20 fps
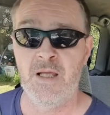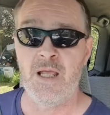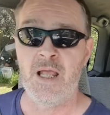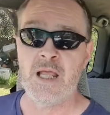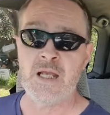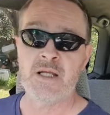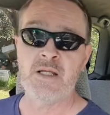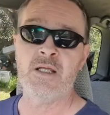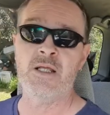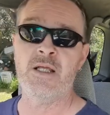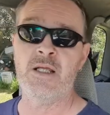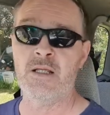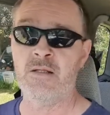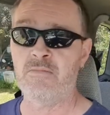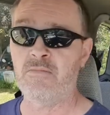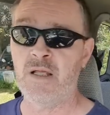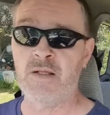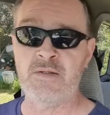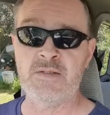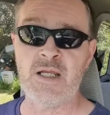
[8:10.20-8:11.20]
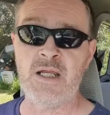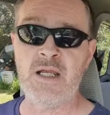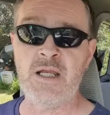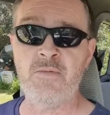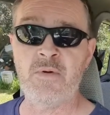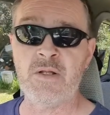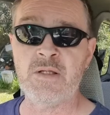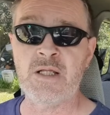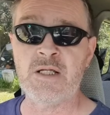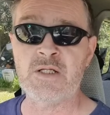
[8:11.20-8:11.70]
And it is
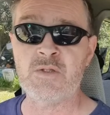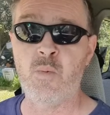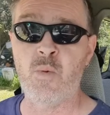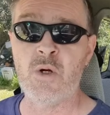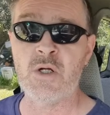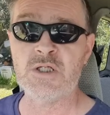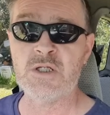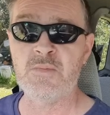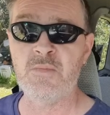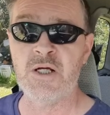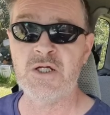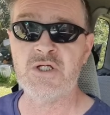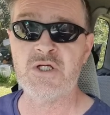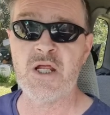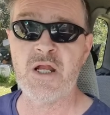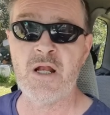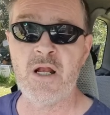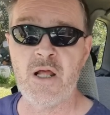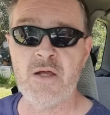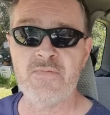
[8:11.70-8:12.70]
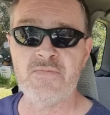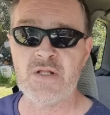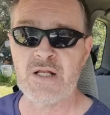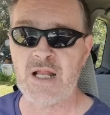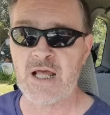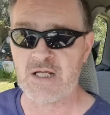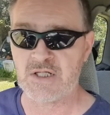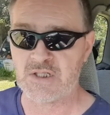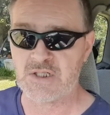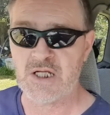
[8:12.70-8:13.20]
anyone that's watched my channel over the
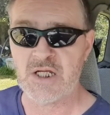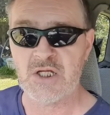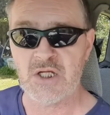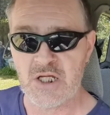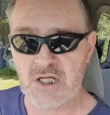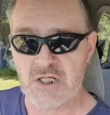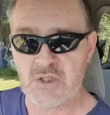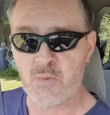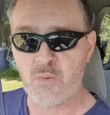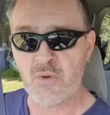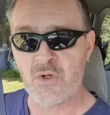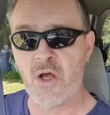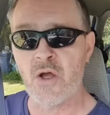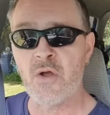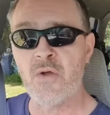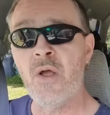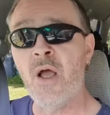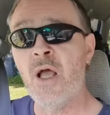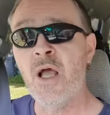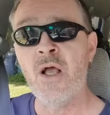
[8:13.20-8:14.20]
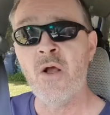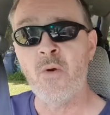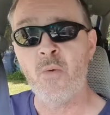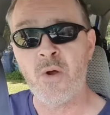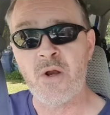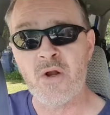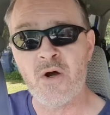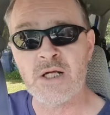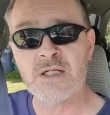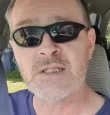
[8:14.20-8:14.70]
last 10 years will know,
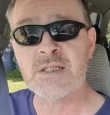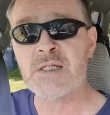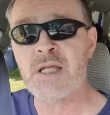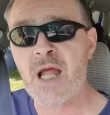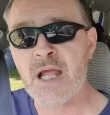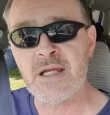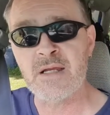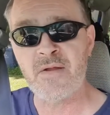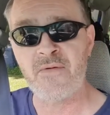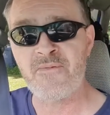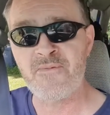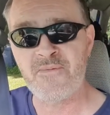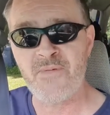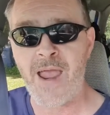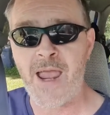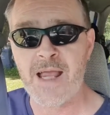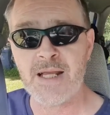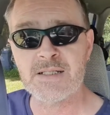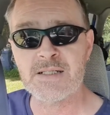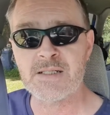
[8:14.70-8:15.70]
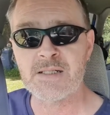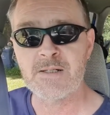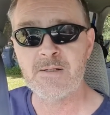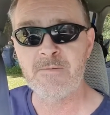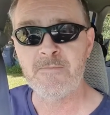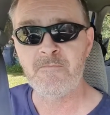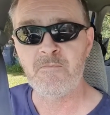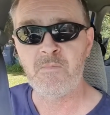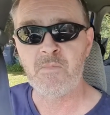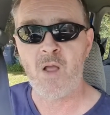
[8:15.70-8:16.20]
when I state a fact,
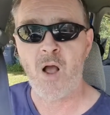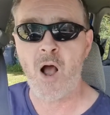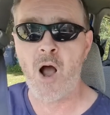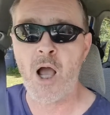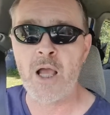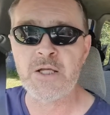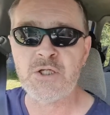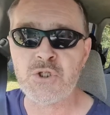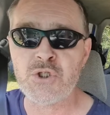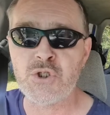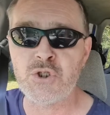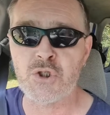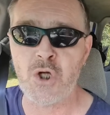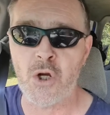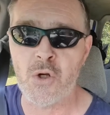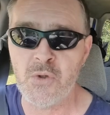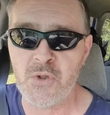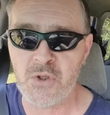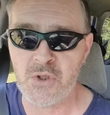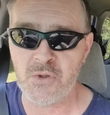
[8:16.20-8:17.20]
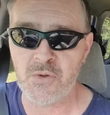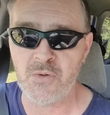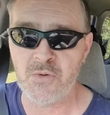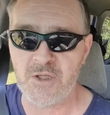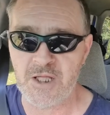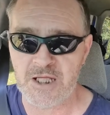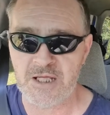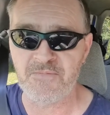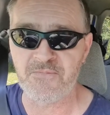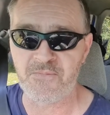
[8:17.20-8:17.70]
I show you
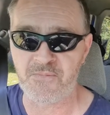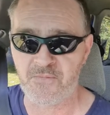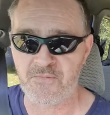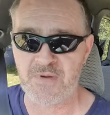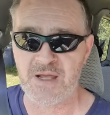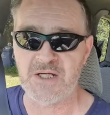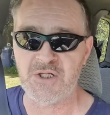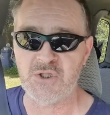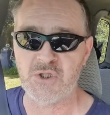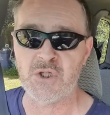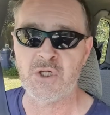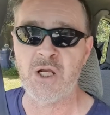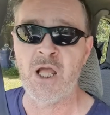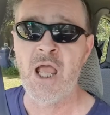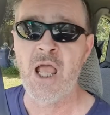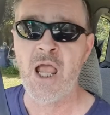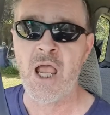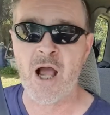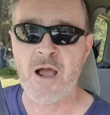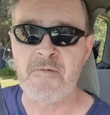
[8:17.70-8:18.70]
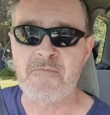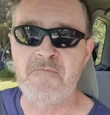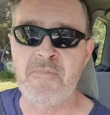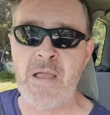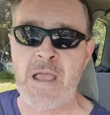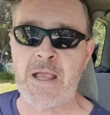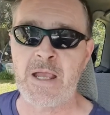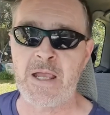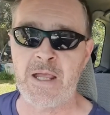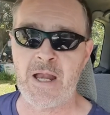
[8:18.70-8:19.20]
the information. I
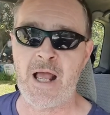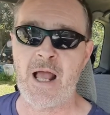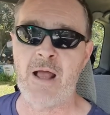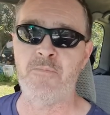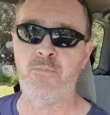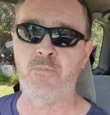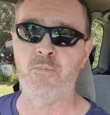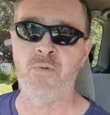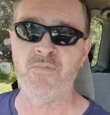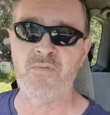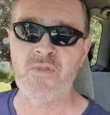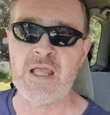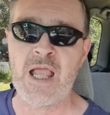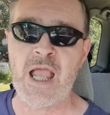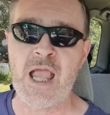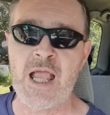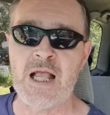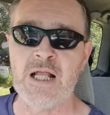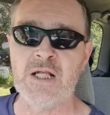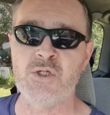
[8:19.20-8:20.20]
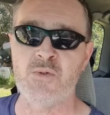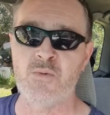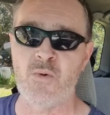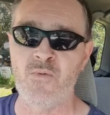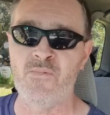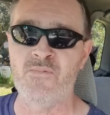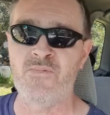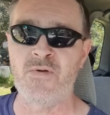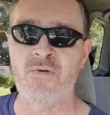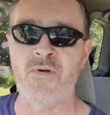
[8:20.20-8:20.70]
back it up with the
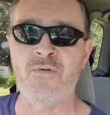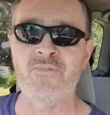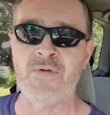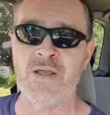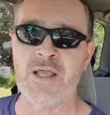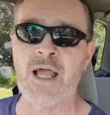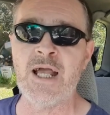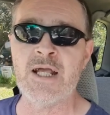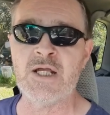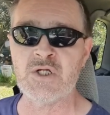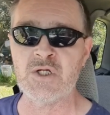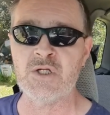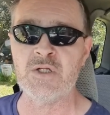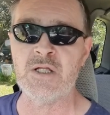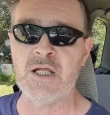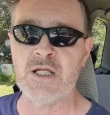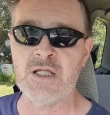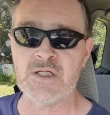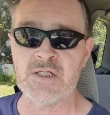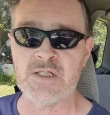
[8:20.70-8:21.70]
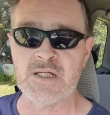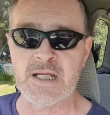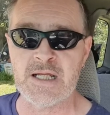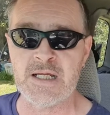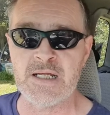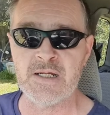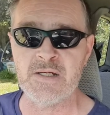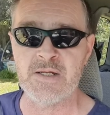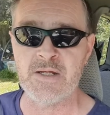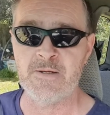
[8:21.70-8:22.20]
actual verification that's
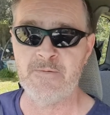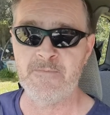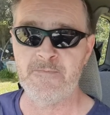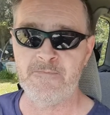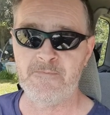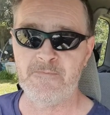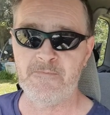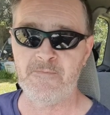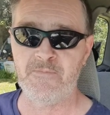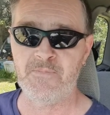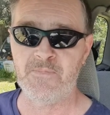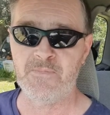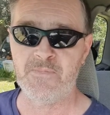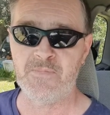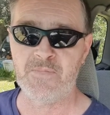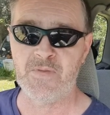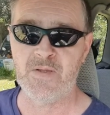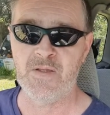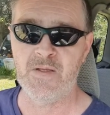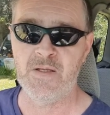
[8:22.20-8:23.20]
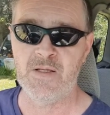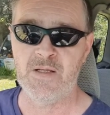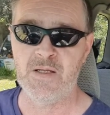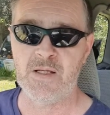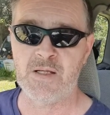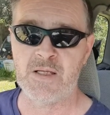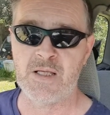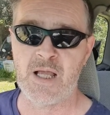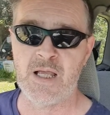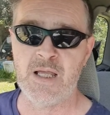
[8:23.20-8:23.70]
needed.
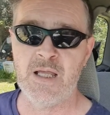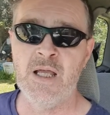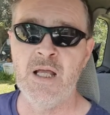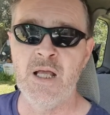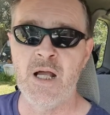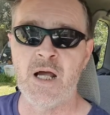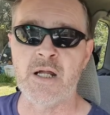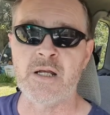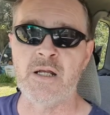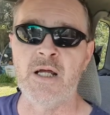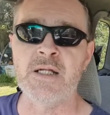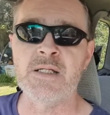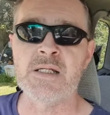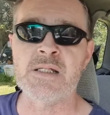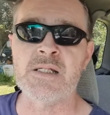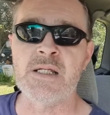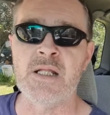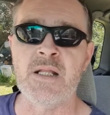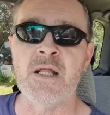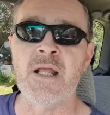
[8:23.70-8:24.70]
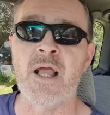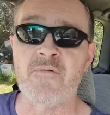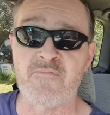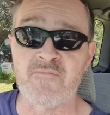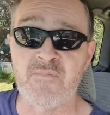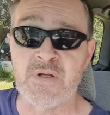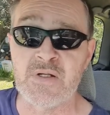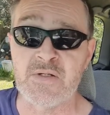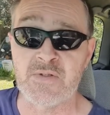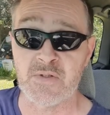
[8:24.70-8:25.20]
Okay, I'd like to see the
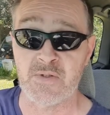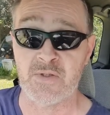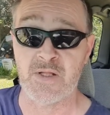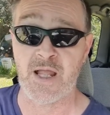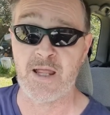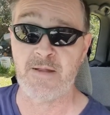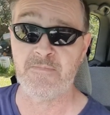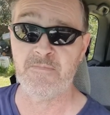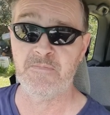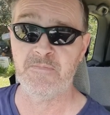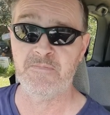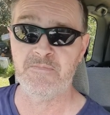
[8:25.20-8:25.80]
government do that.